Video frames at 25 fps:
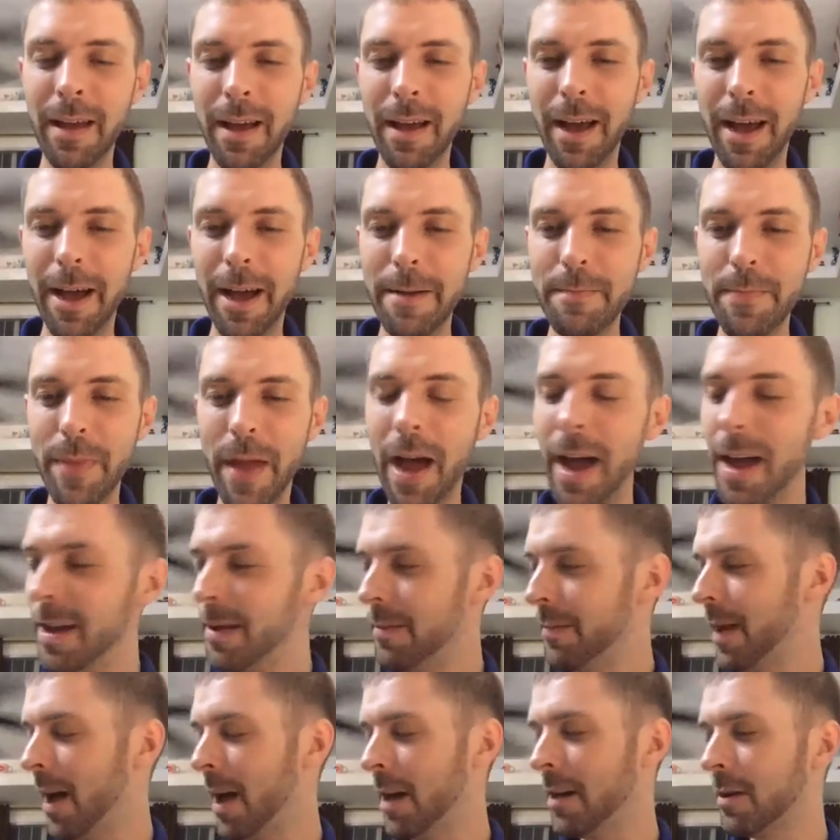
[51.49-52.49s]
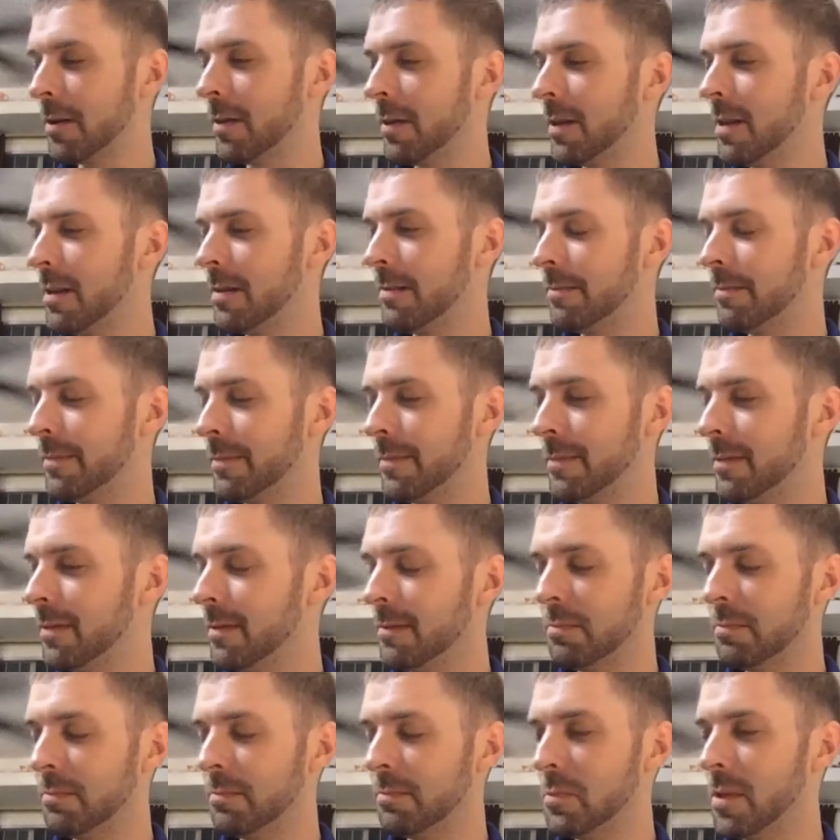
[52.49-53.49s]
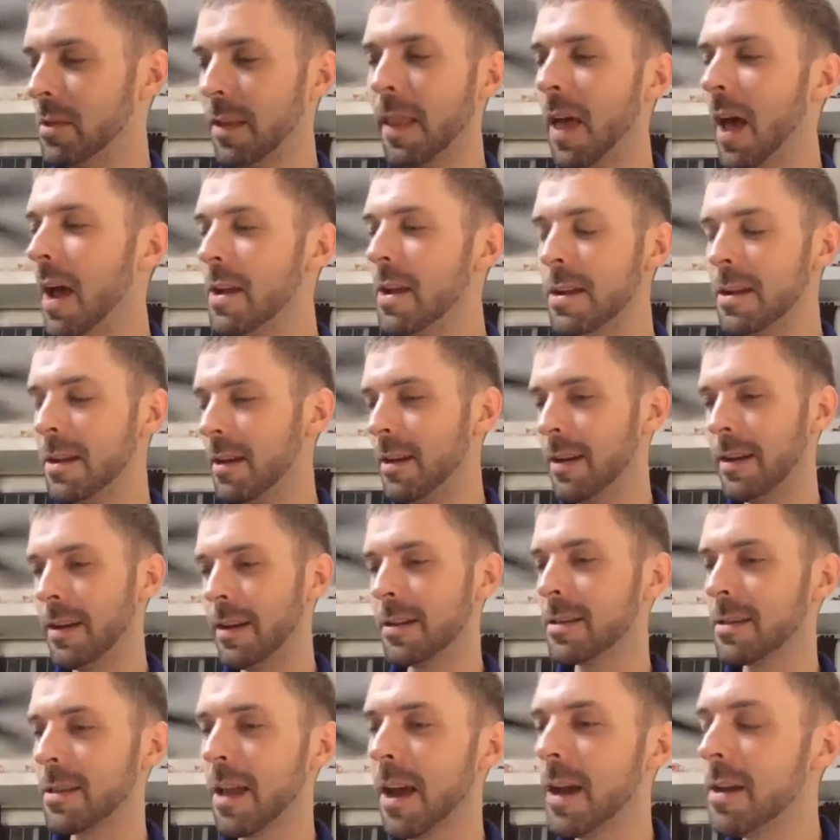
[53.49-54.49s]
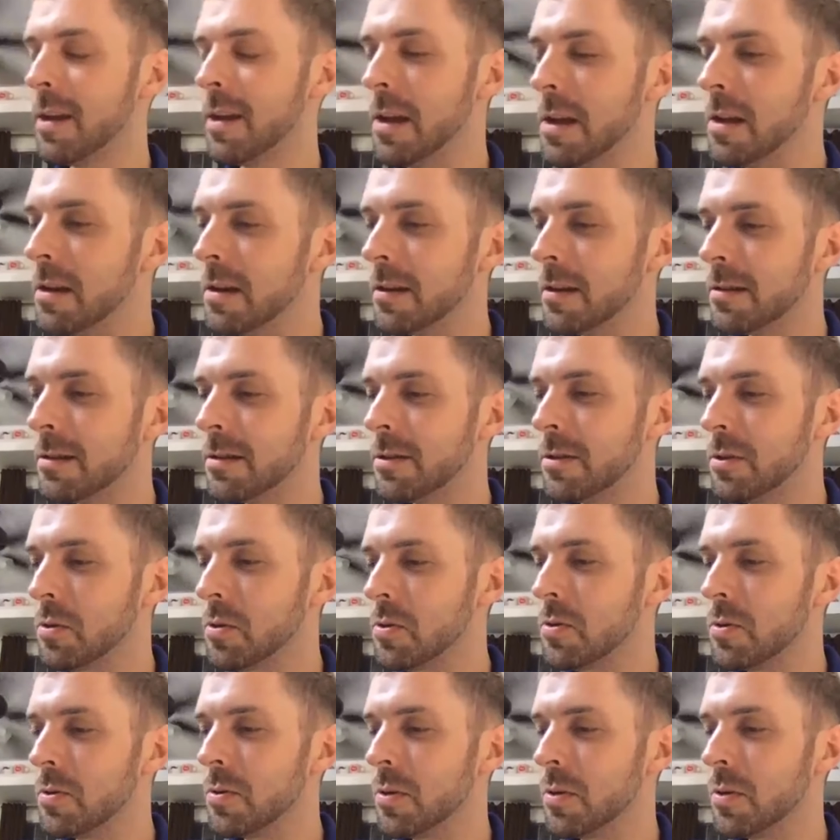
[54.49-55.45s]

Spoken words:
I am utterly delighted and excited to